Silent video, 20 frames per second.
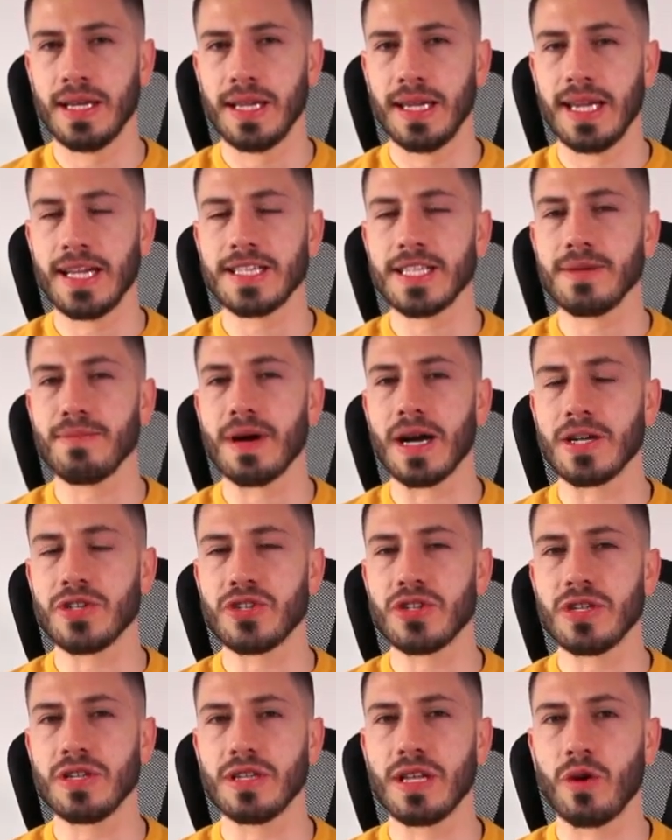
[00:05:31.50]
Let's
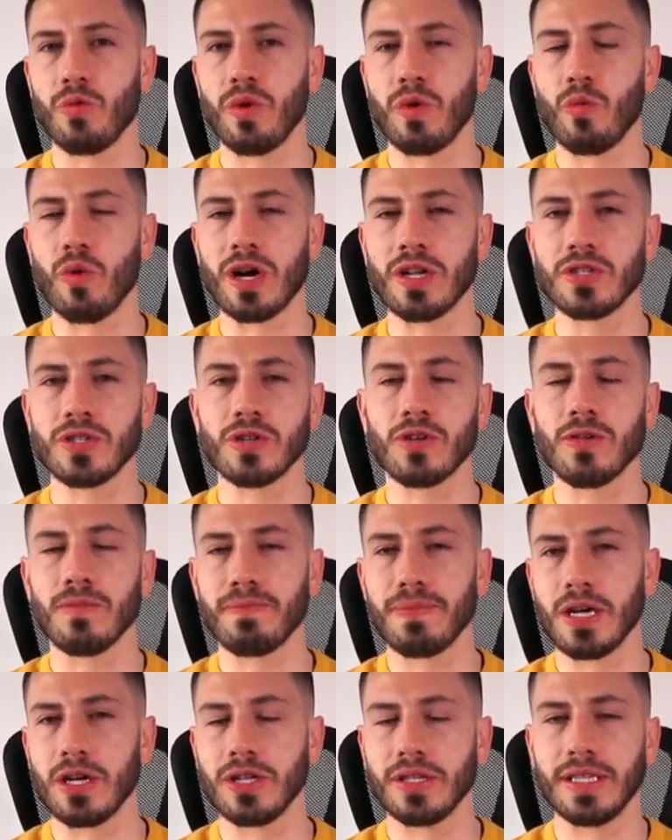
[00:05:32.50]
imagine that we want to
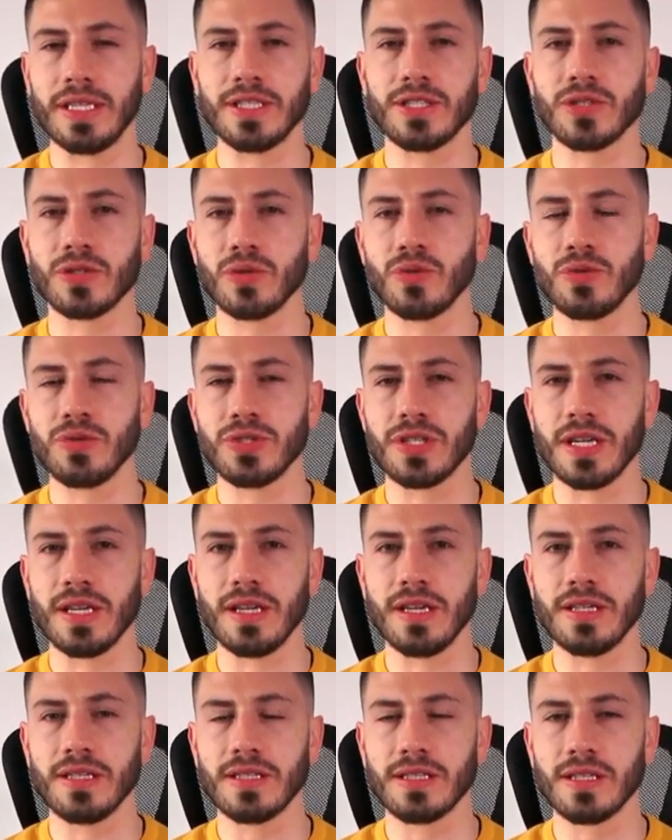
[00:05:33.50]
compare these two
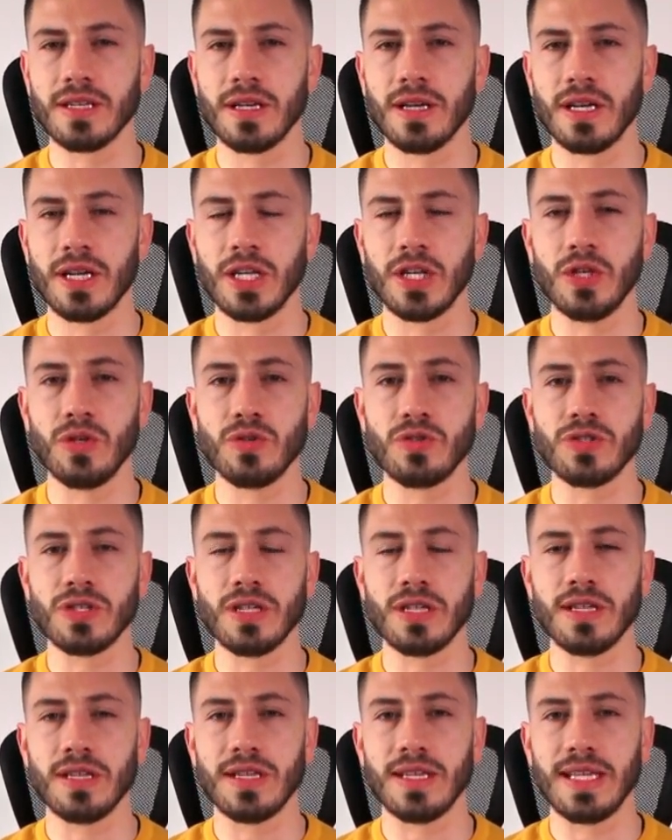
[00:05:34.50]
cities
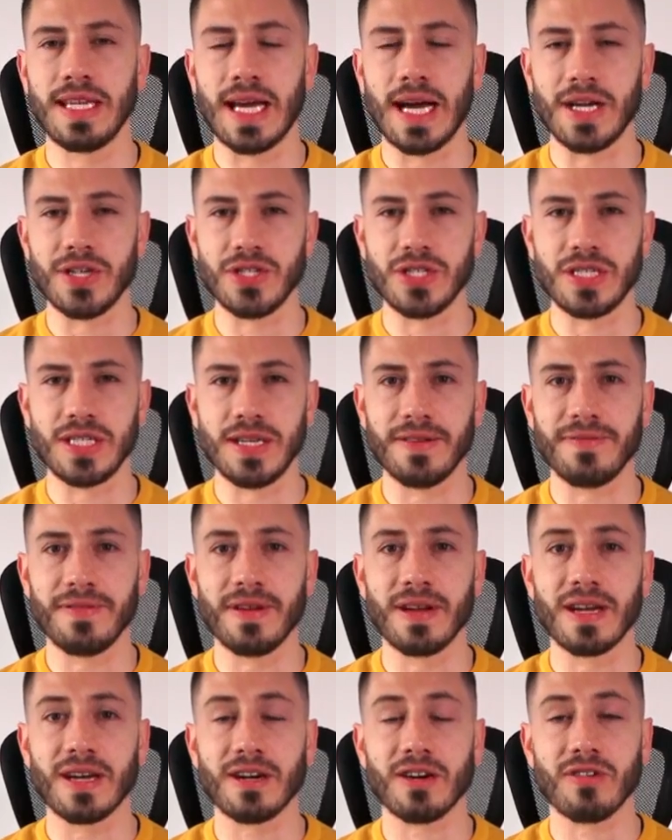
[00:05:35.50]
using the adjective
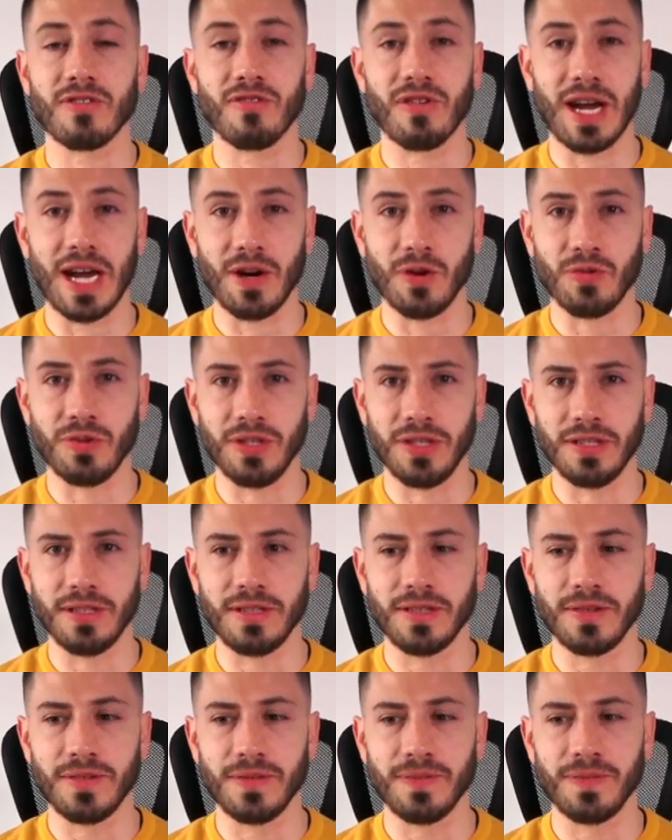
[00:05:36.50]
crowded.
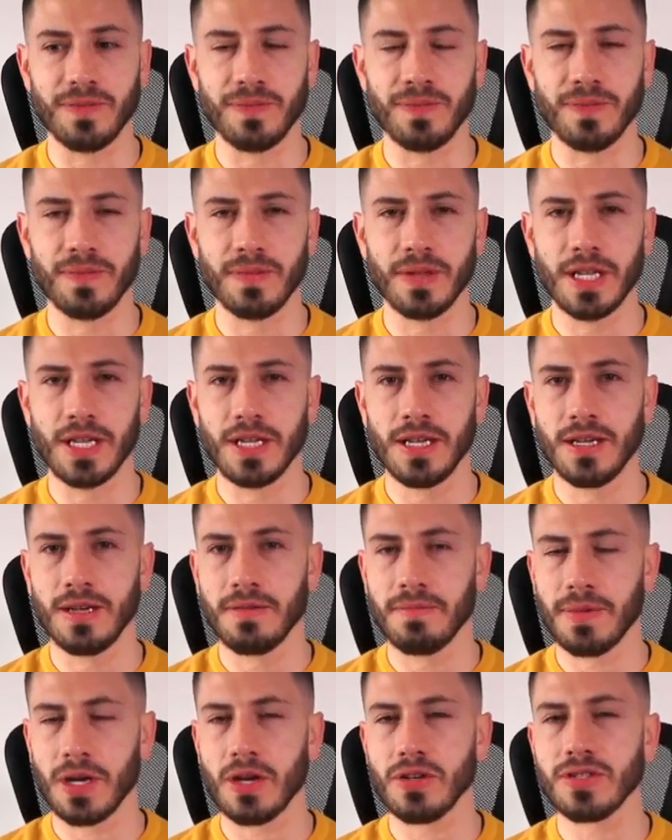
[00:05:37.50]

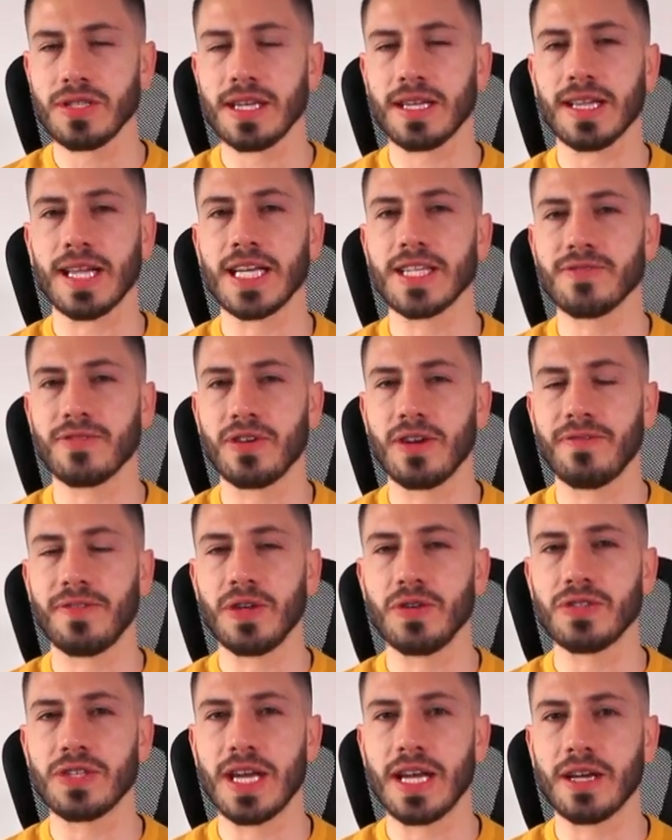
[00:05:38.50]
Pause the class for a
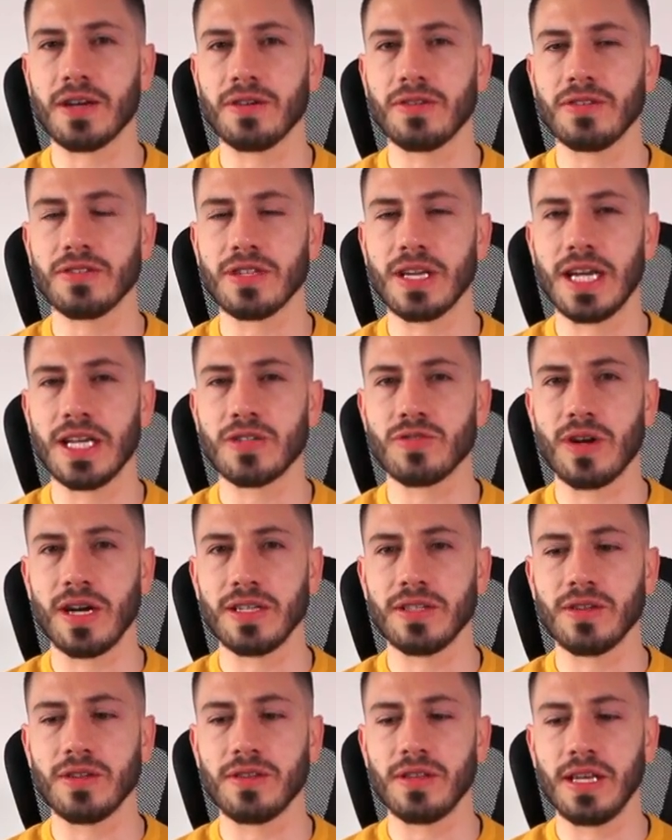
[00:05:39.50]
few seconds and try
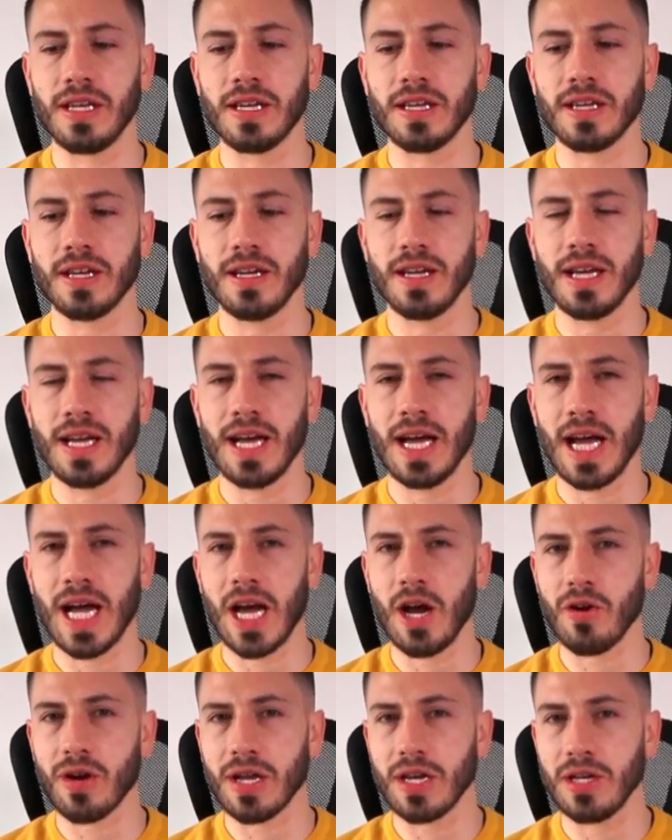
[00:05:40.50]
to think,
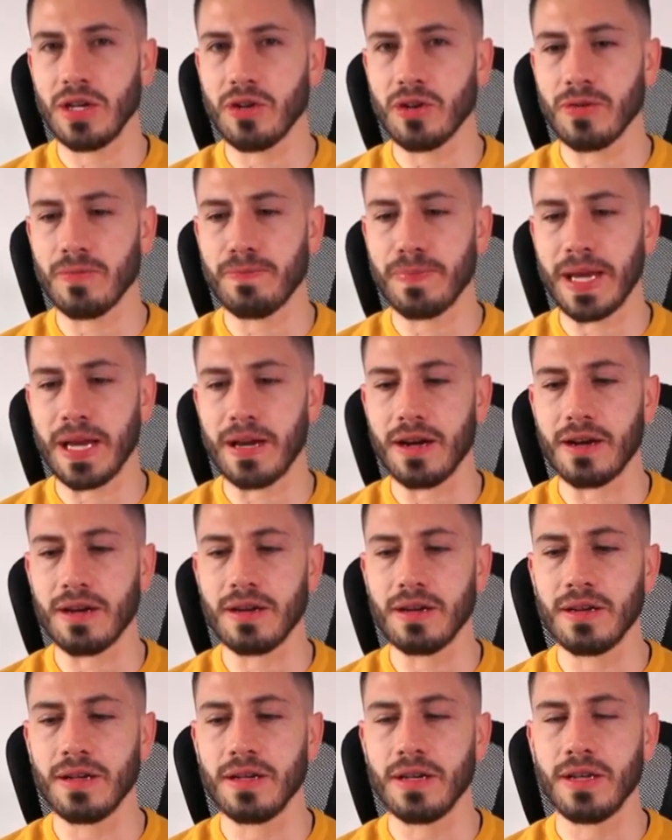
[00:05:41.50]
how can you
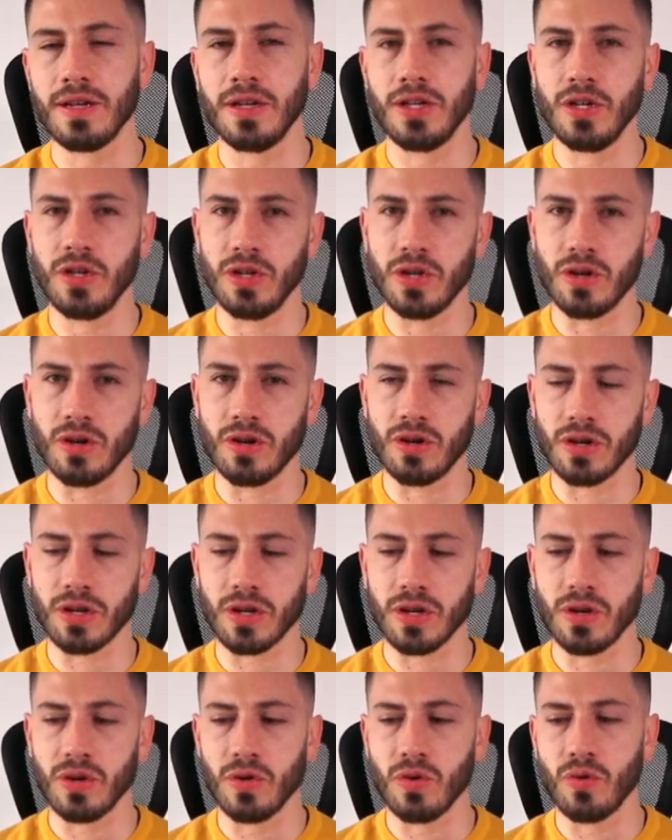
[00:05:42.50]
compare New York
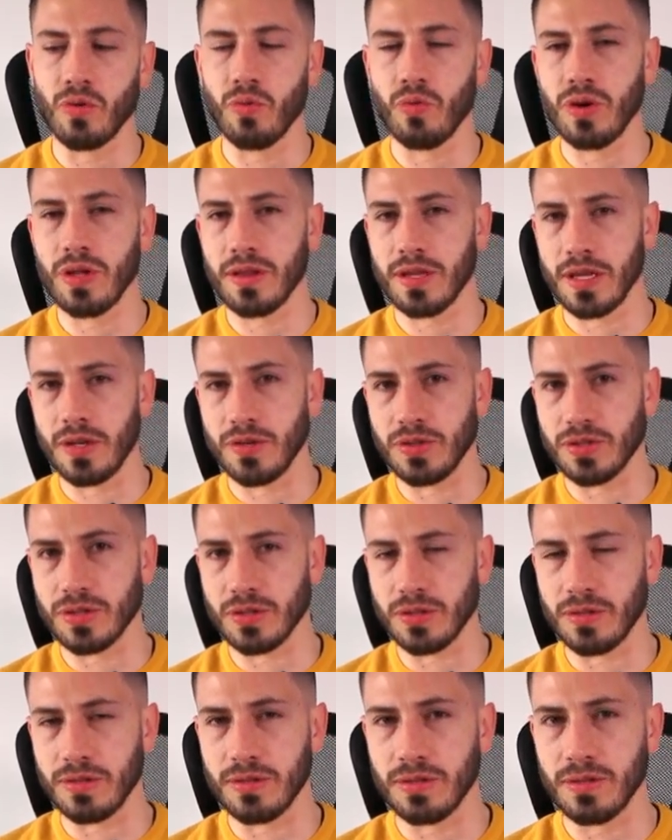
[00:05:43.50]
with
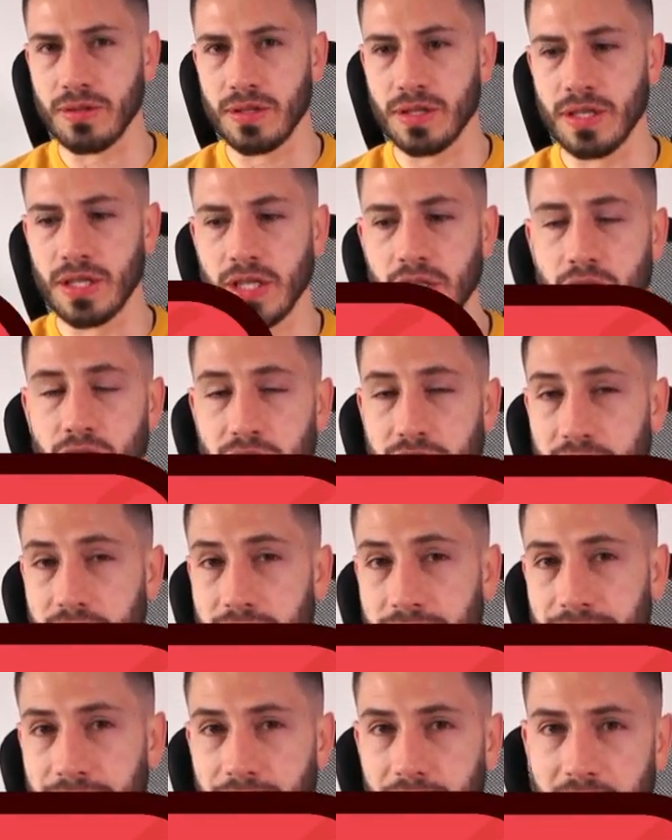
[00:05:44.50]
Houston using
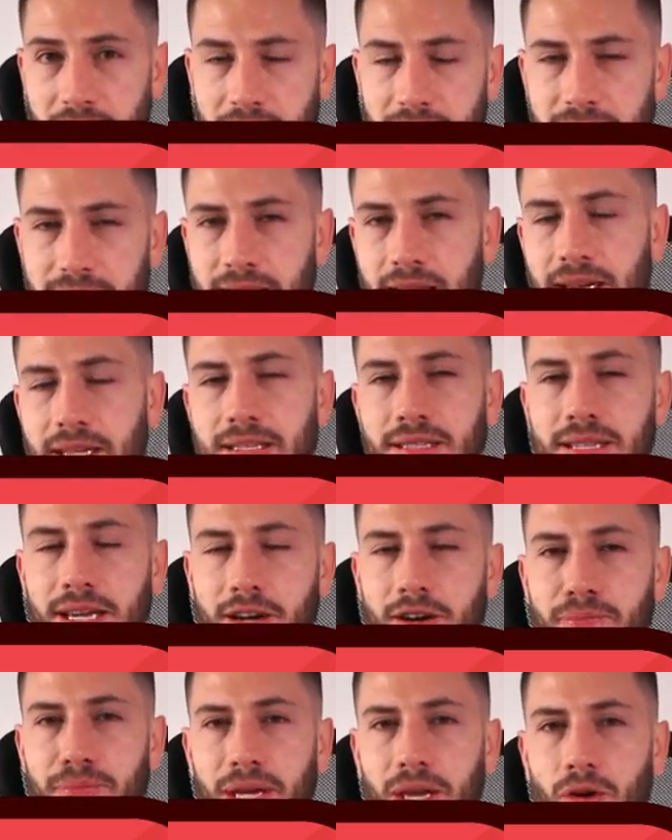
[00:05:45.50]
the phrase that is
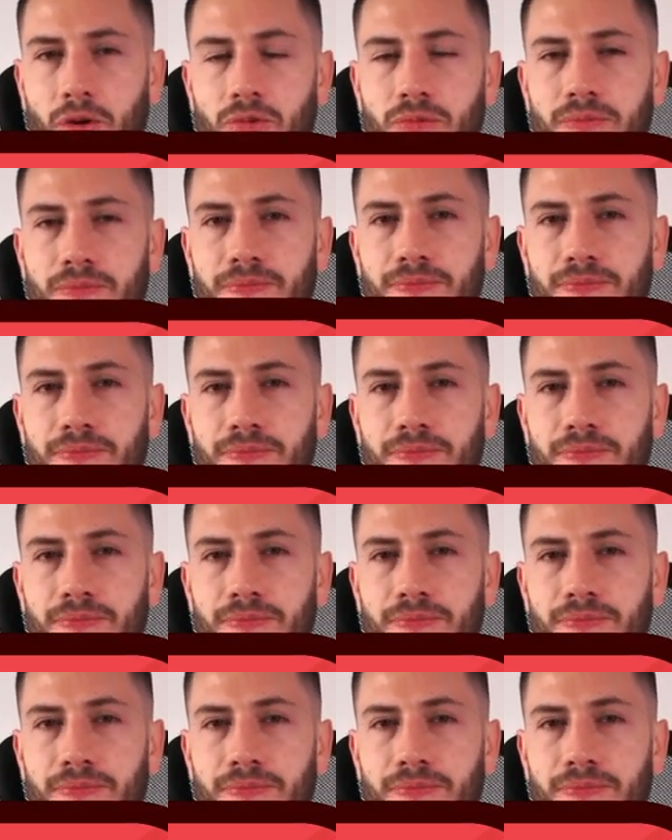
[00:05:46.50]
there below?